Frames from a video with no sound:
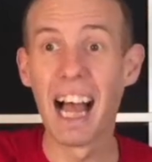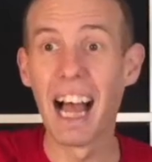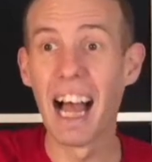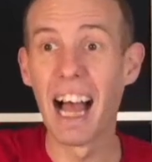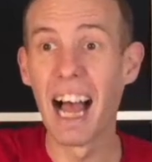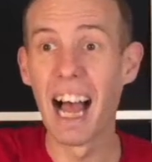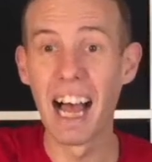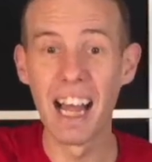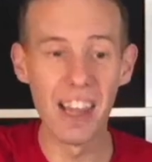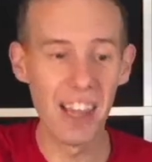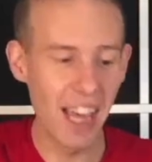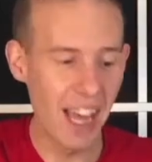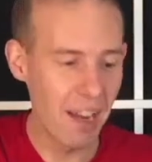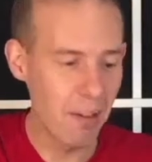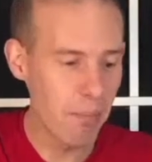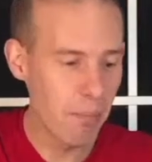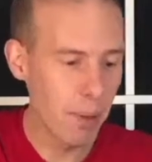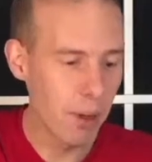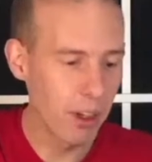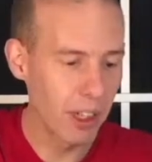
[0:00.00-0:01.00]
and then
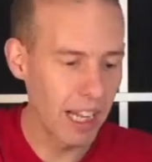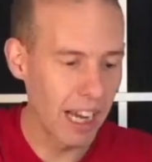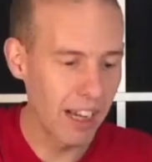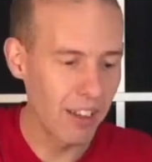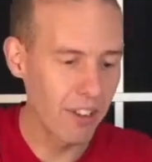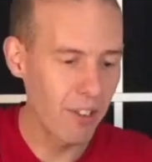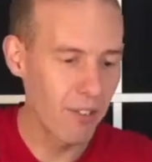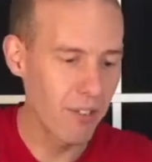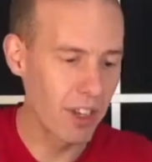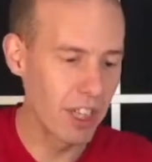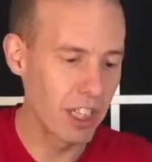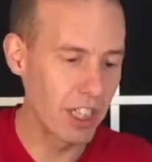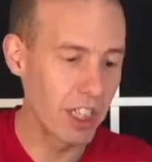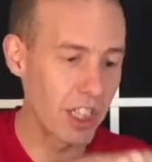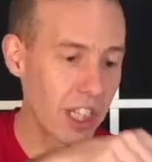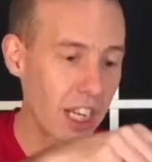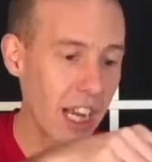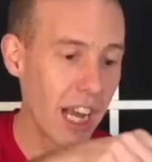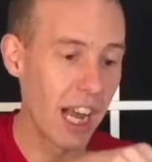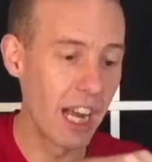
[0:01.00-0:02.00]
pull out the fish
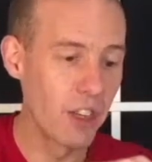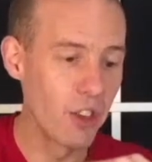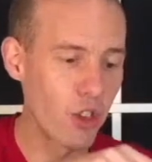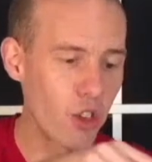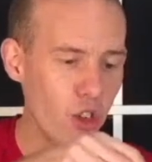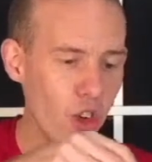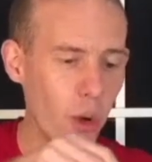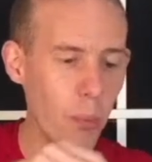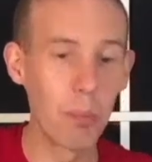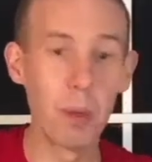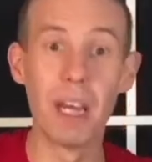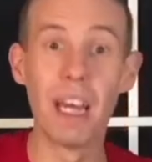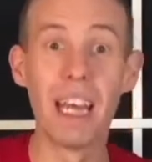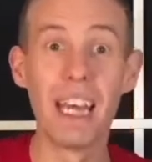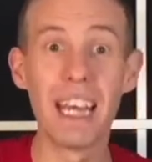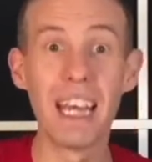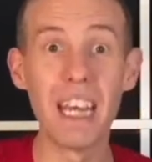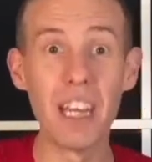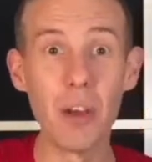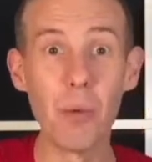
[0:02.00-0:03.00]
and drop it
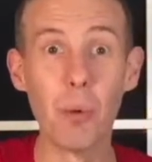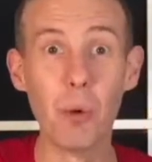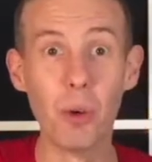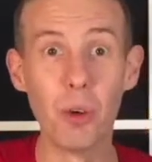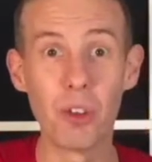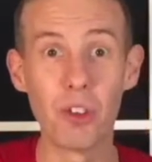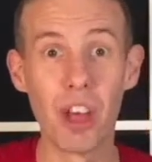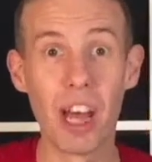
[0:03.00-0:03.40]
in the water.